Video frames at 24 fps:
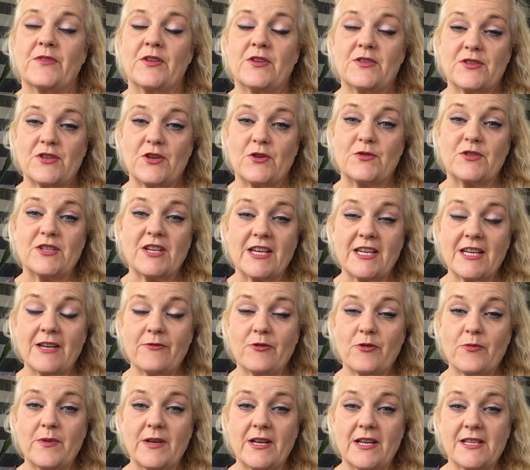So check in
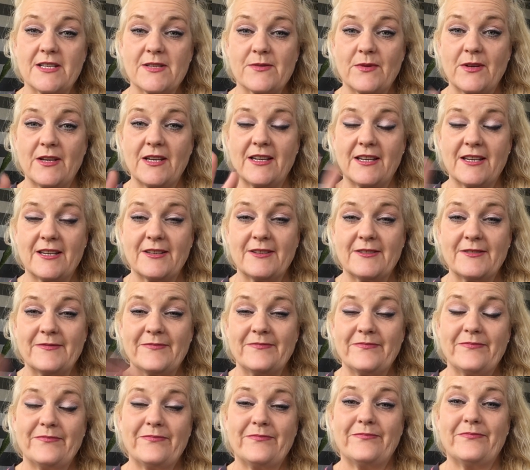with me next week.
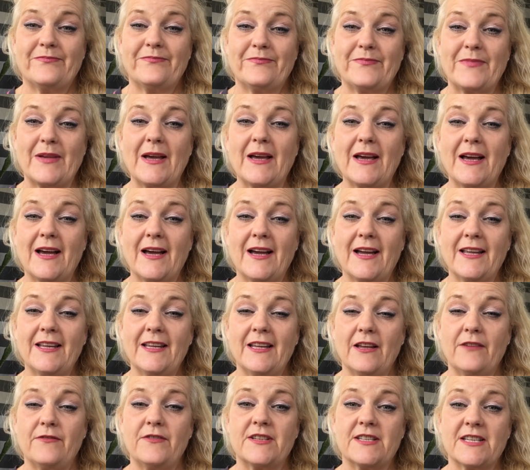Bye.
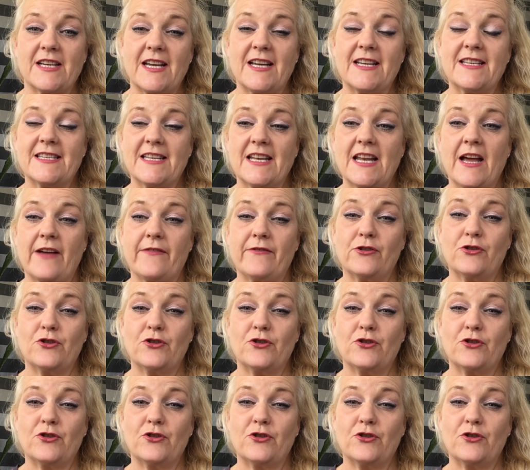If you're dieting, have a good